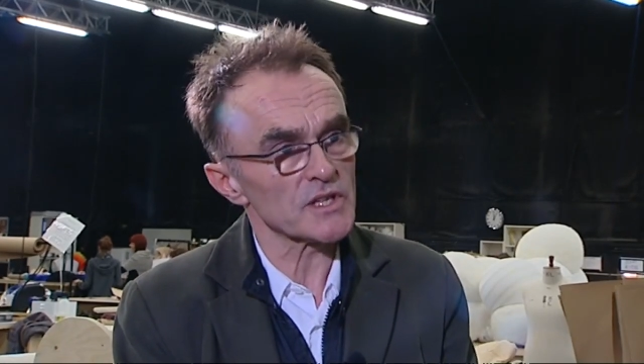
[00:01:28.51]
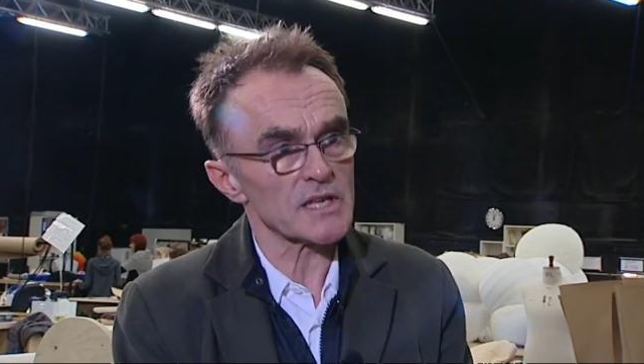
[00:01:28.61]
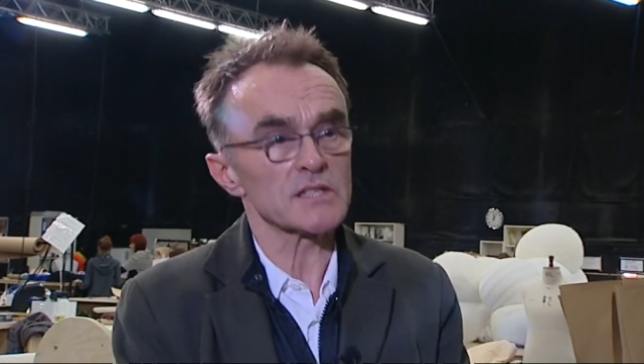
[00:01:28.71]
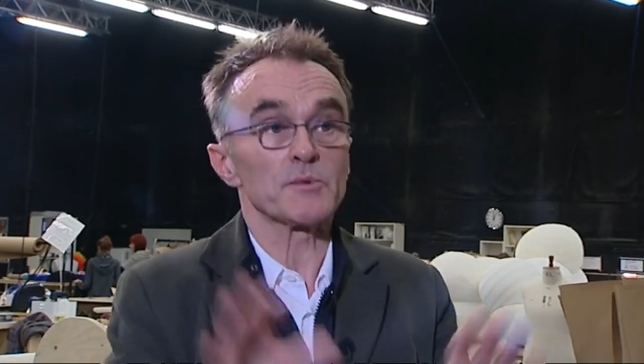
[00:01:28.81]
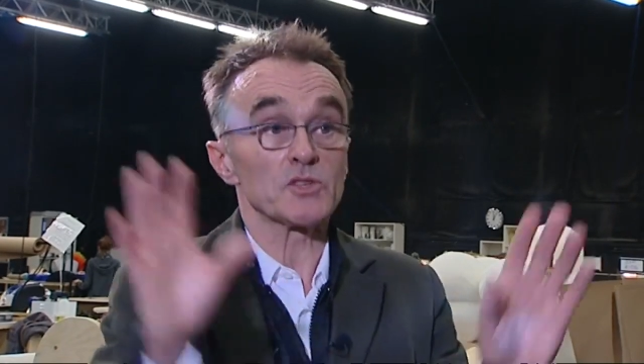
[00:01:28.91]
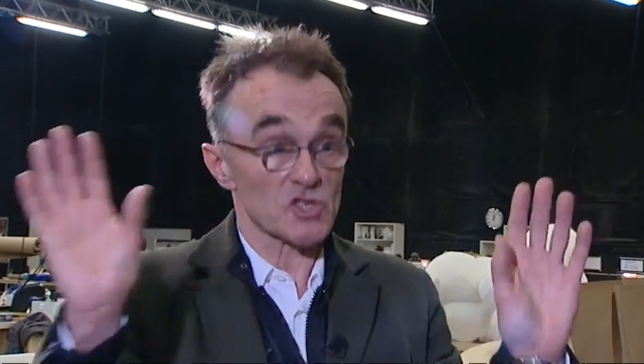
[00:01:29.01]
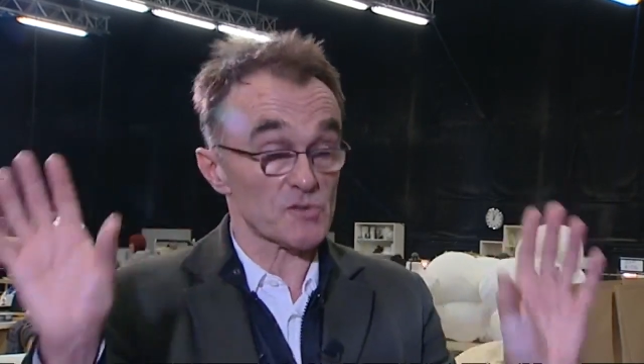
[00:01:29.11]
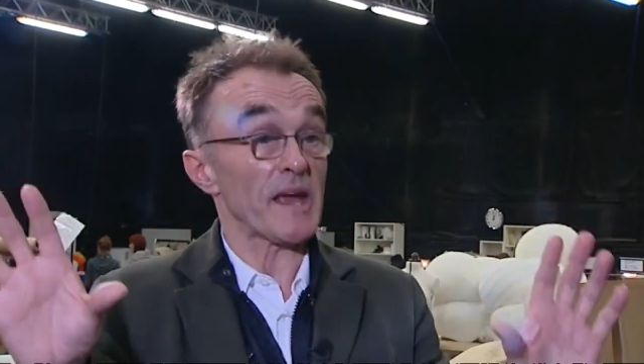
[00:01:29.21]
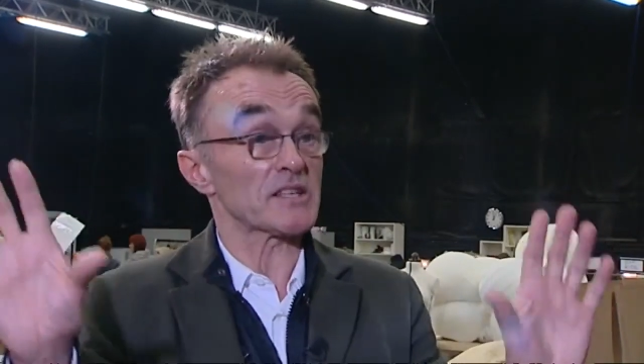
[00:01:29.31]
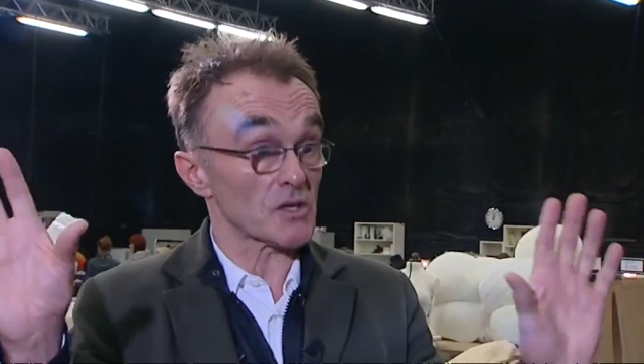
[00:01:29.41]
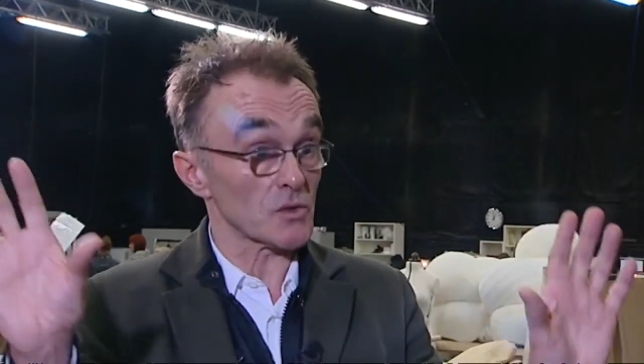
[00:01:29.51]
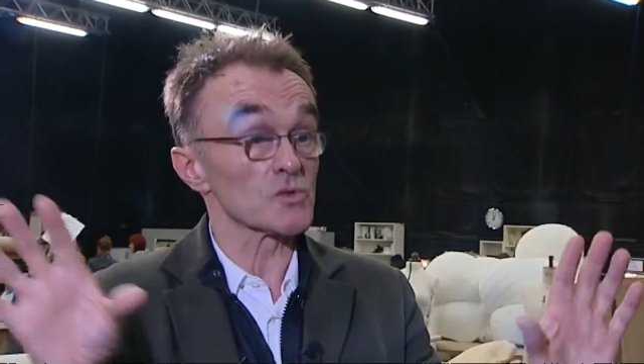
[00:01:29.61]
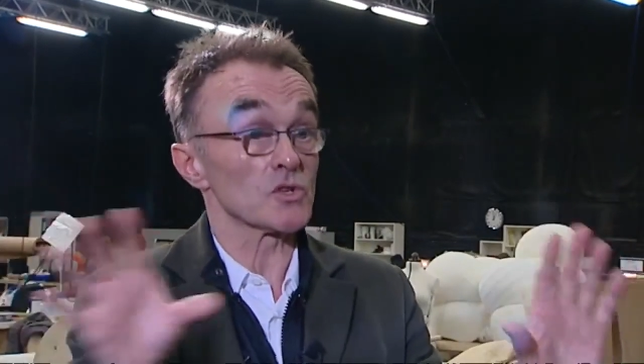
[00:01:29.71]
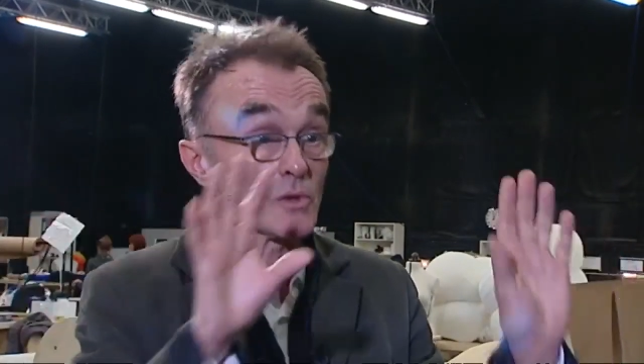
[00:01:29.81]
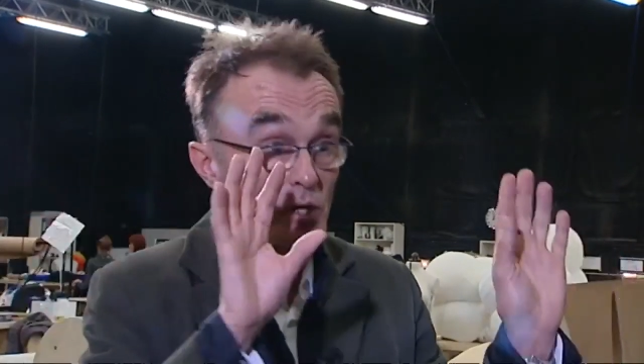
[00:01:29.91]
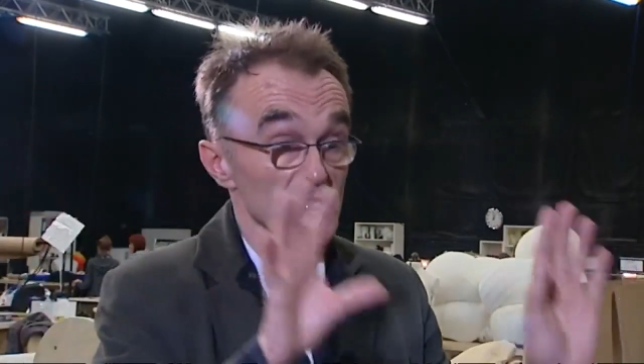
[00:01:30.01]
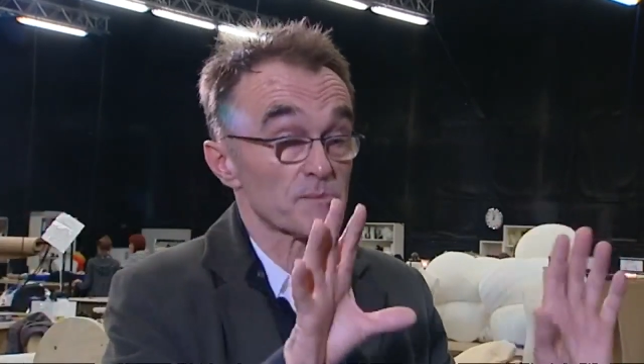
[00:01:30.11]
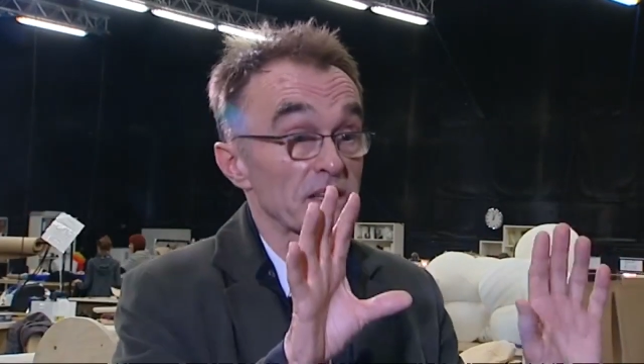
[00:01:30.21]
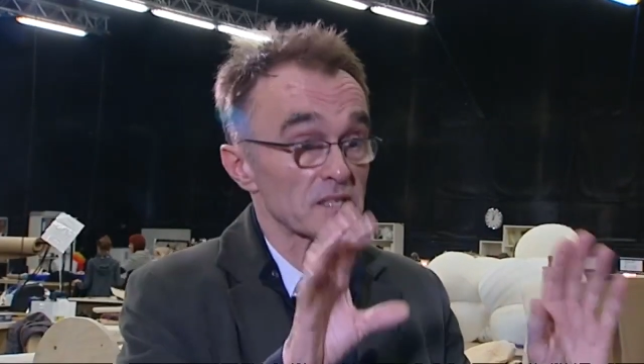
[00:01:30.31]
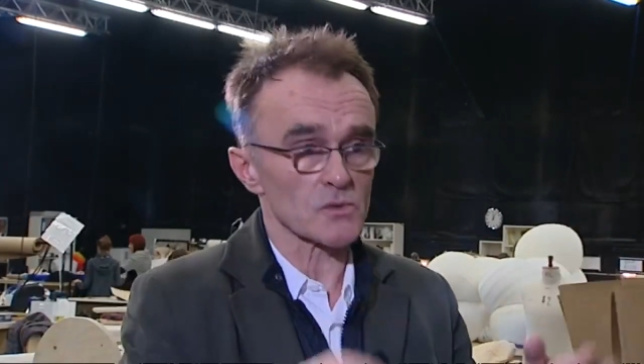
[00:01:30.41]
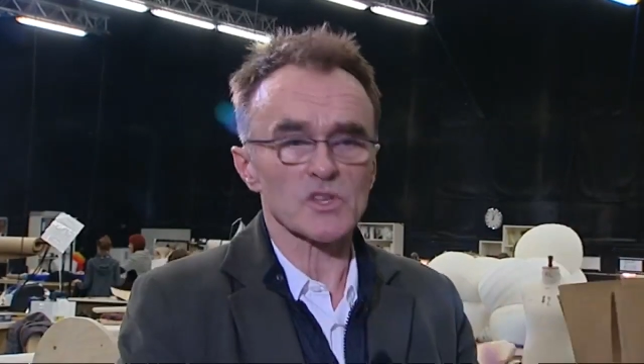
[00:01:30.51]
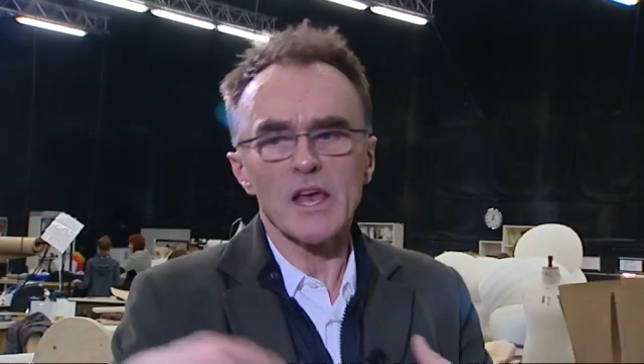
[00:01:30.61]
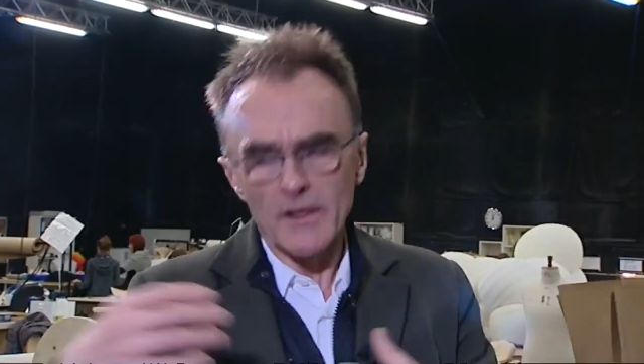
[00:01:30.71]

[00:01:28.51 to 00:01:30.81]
They tend to be just spectacles. You look at spectacles.